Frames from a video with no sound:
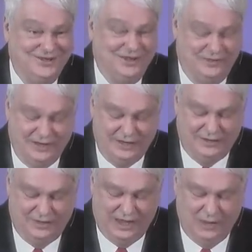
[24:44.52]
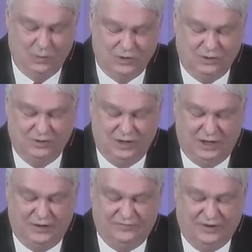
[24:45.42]
then they will
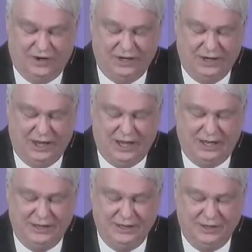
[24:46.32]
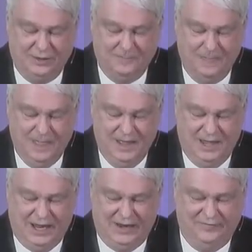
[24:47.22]
uh, fall in line here.
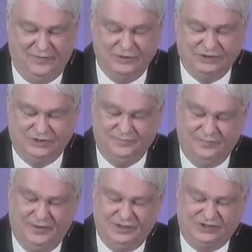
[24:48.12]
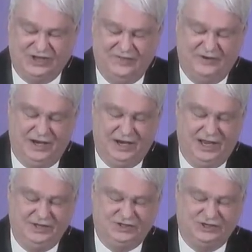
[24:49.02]
And verse 7 and
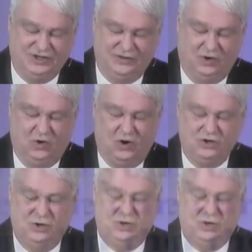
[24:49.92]
8 says, And the Lord your